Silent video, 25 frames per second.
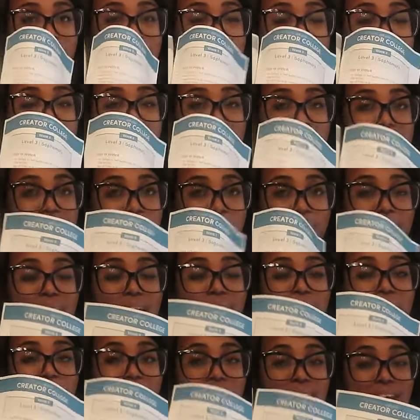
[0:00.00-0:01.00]
So this week
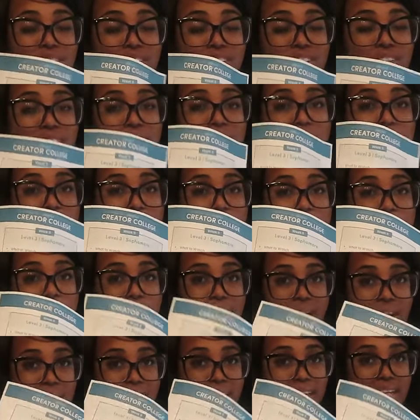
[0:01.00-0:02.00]
I'm actually going to be
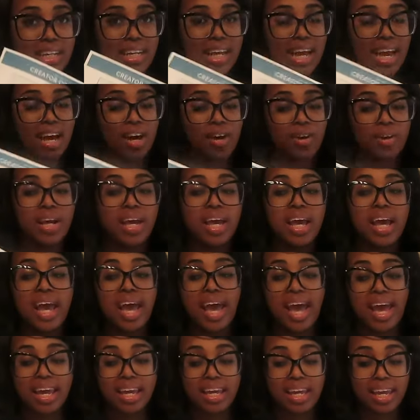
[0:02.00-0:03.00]
buckling down
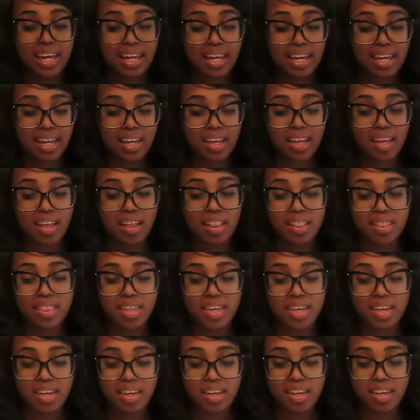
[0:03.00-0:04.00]
and getting
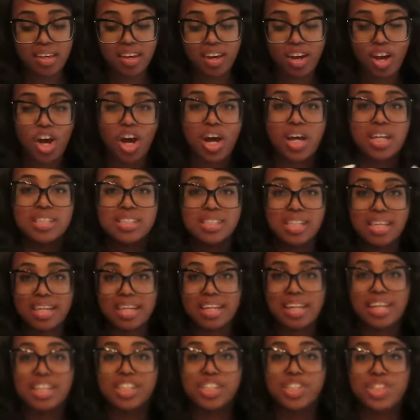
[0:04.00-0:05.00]
the
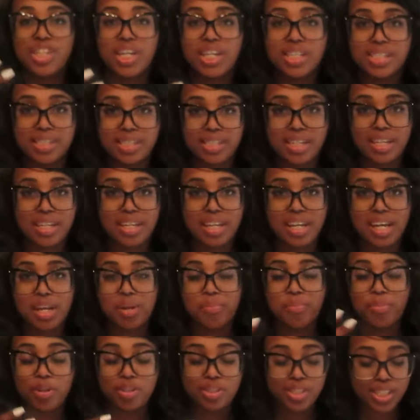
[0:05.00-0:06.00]
content ingested
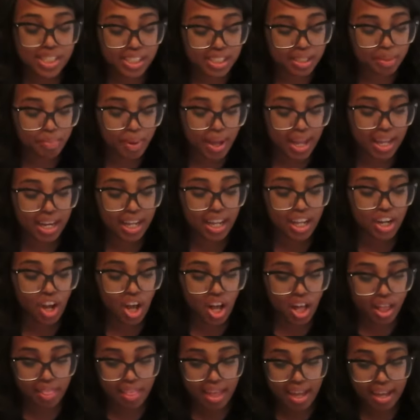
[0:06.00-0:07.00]
and participating in
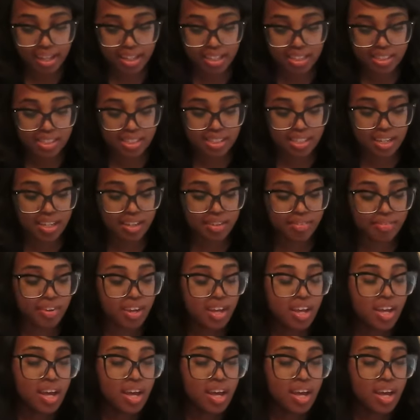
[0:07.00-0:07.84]
all that good stuff,